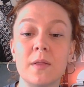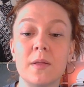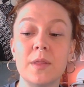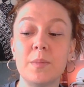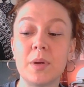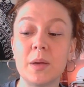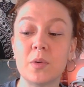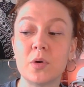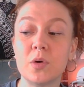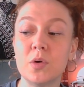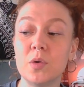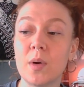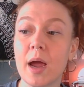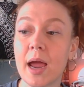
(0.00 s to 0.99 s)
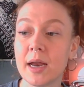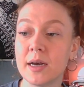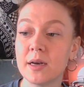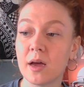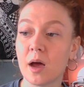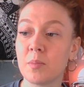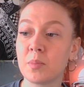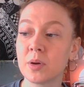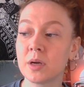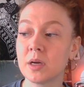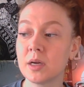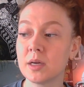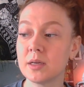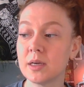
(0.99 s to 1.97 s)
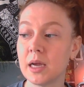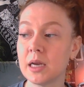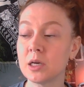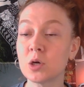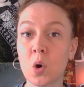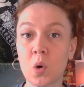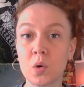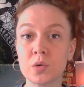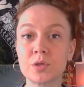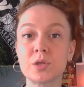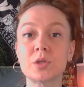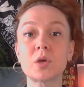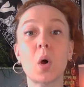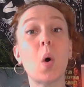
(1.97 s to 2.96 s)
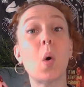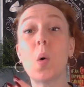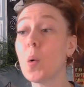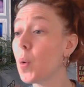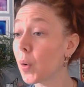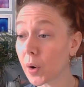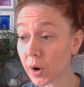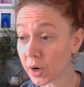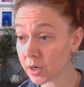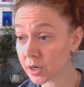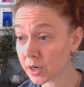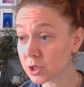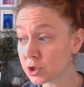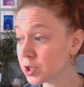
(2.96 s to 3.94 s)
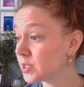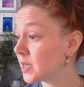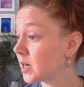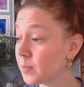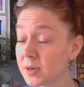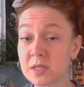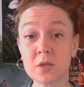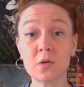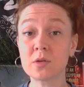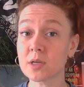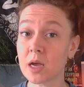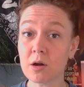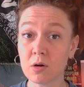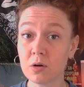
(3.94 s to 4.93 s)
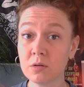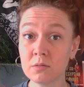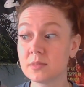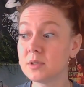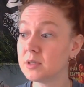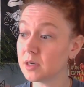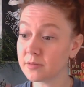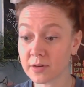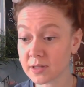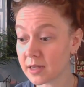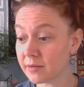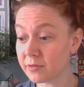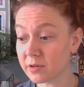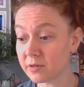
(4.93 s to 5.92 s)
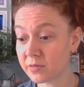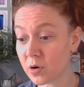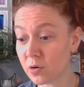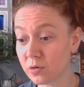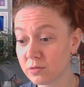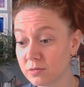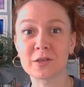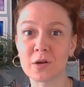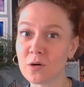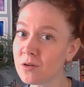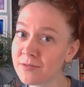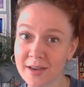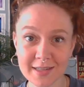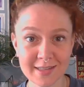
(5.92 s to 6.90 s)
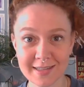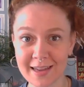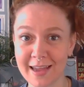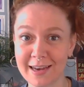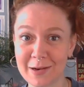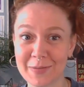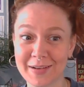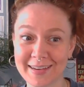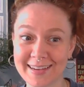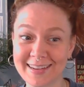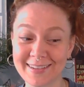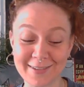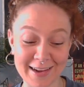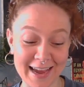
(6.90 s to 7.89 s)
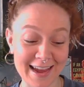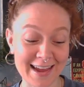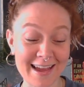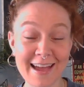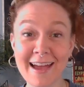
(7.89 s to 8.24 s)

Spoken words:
the people who end up in cults or just end up at SoulCycle, different level of cult. No offense to anybody, okay?